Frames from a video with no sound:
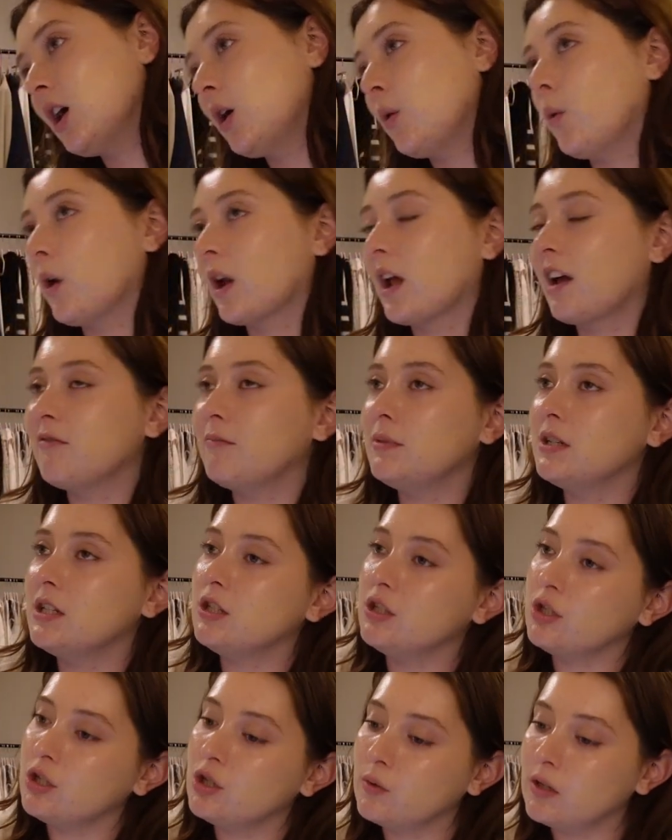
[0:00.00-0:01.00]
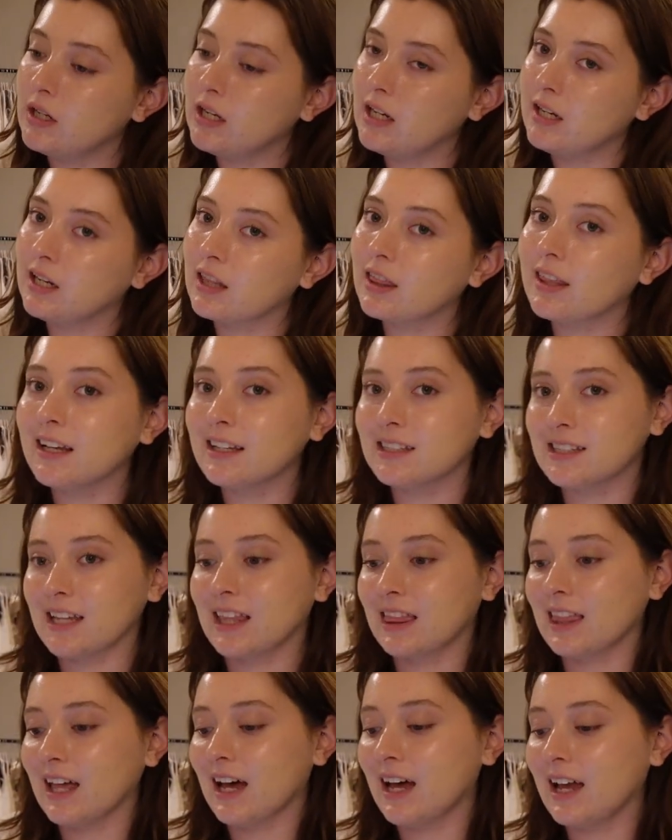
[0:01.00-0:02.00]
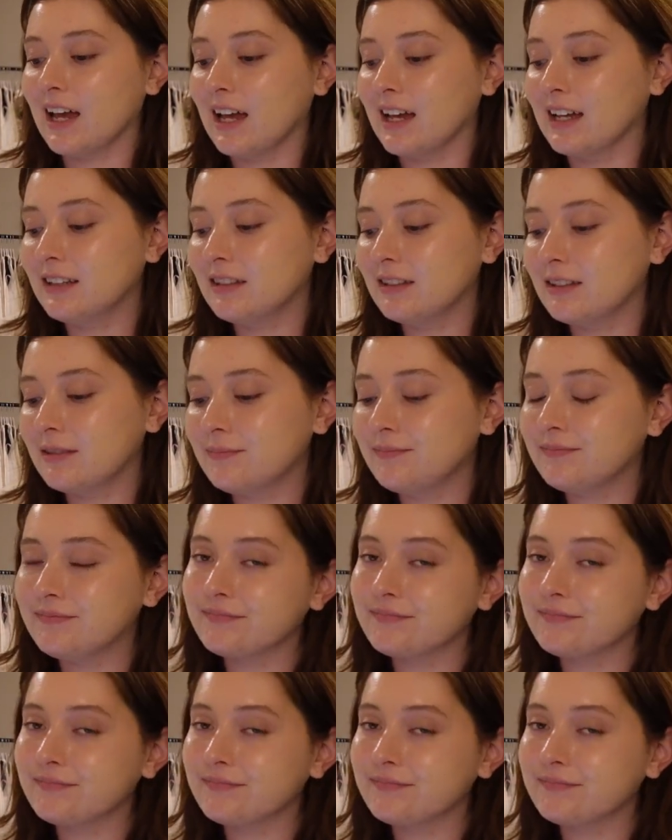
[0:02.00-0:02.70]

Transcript: what I've been doing, things like that. And